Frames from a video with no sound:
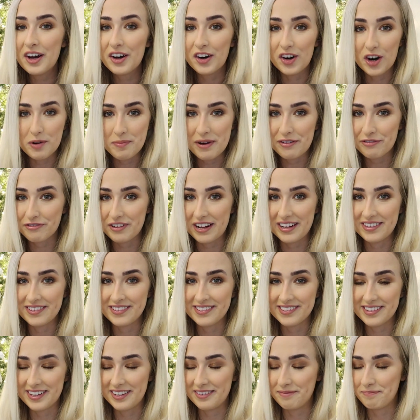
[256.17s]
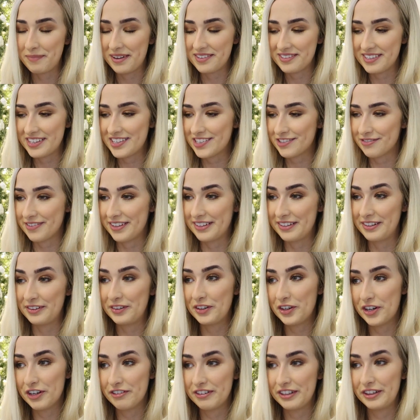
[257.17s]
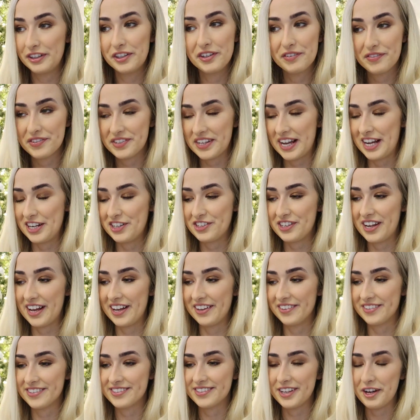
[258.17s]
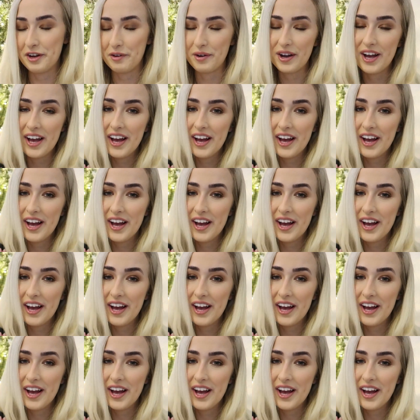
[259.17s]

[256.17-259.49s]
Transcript: All my friends and my sister and Laura love Seychelles. So